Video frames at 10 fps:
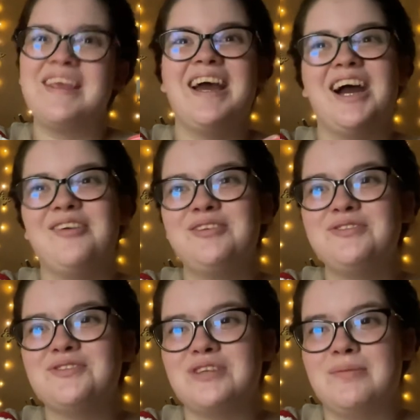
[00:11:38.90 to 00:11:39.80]
I would use
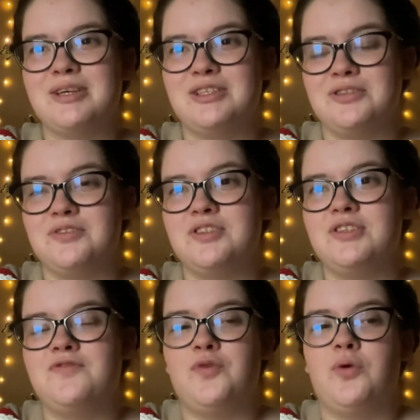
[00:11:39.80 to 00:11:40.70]
strawberry juice
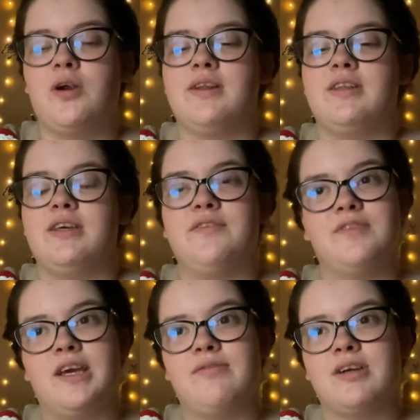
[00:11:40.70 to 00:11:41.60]
for the
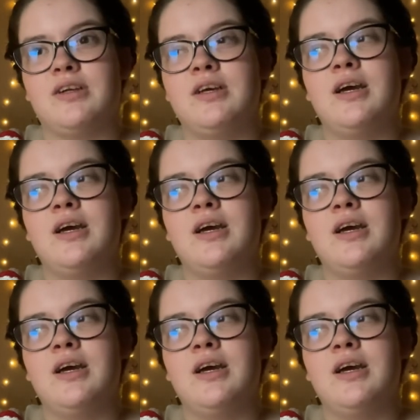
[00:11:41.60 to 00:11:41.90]
flavor.